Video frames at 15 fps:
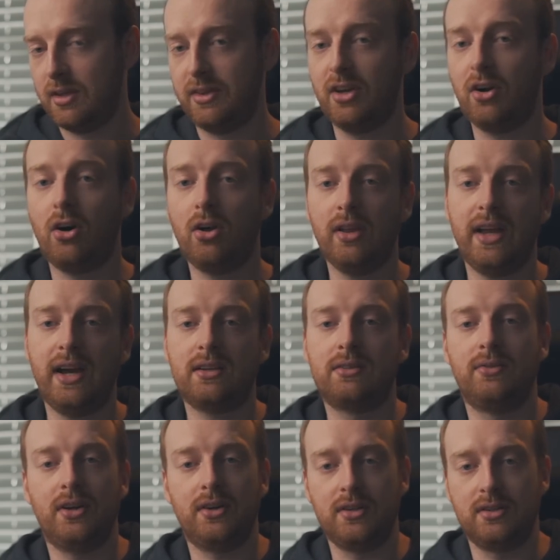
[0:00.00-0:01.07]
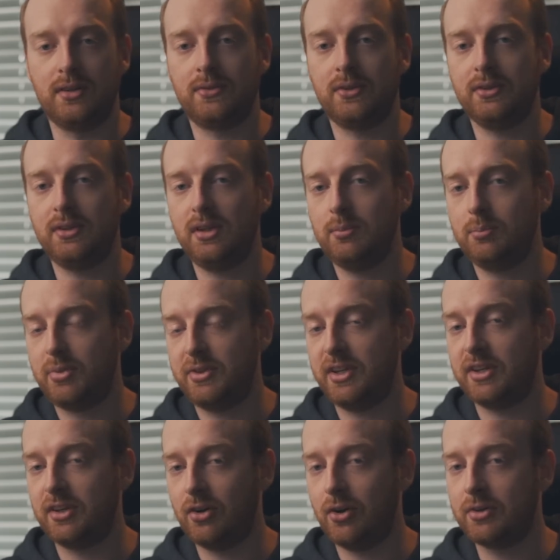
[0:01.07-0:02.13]
They all act very differently, but they
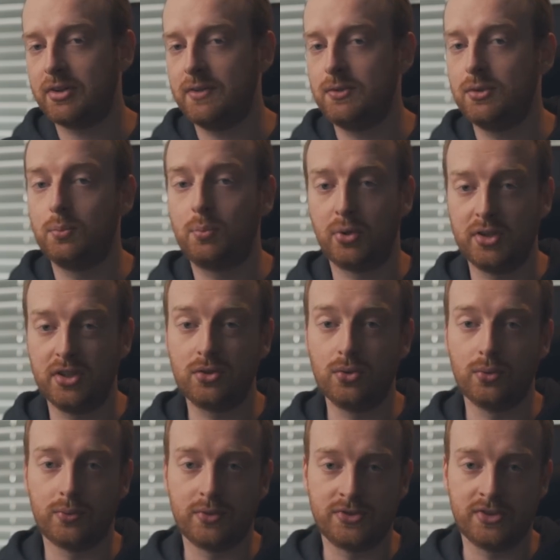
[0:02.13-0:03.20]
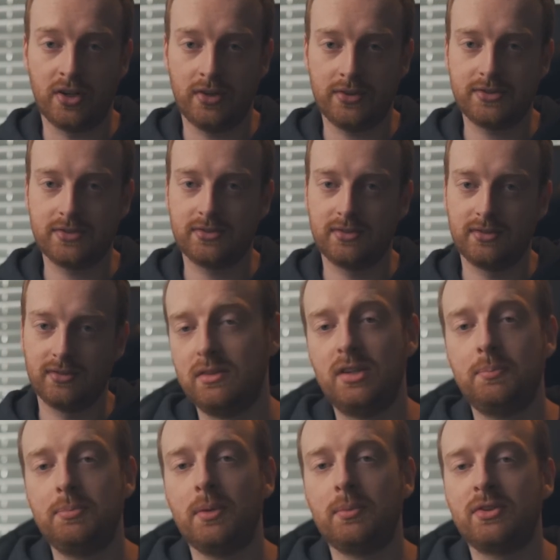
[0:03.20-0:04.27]
can all give you pretty cool results.
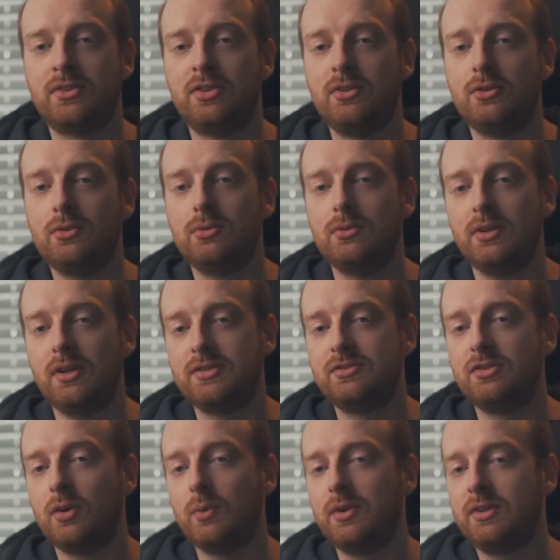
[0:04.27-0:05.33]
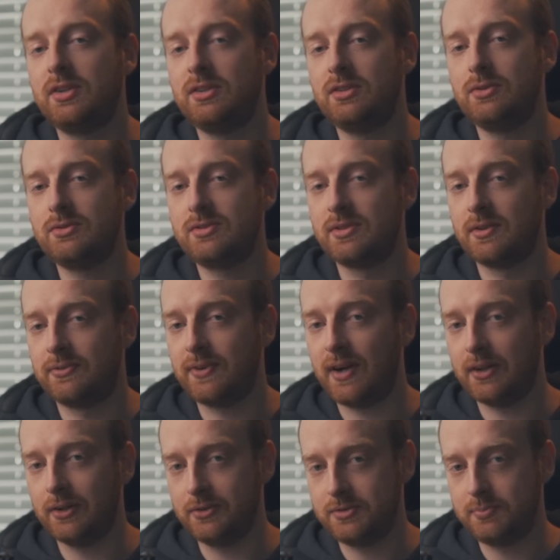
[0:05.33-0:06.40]
Tip number two is know when to use the
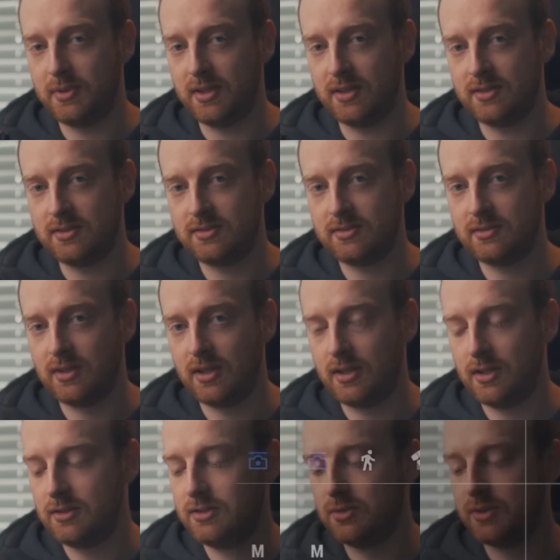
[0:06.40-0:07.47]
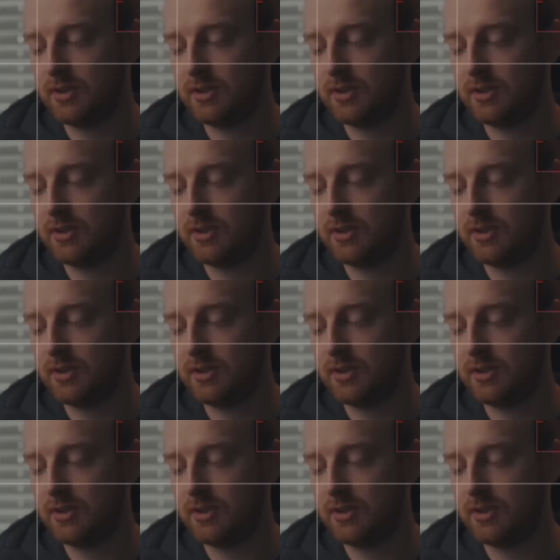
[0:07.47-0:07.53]
follow speeds. You